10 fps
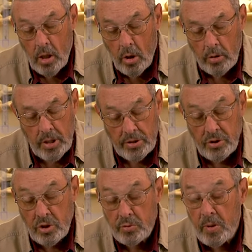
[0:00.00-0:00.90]
or
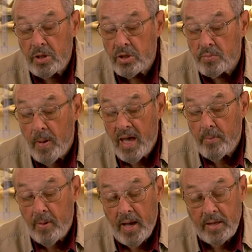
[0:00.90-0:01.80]
excuse me, this
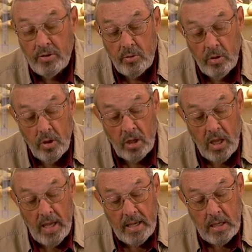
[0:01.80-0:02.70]
magpie to look
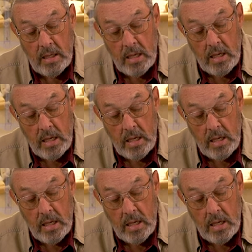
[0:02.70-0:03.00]
like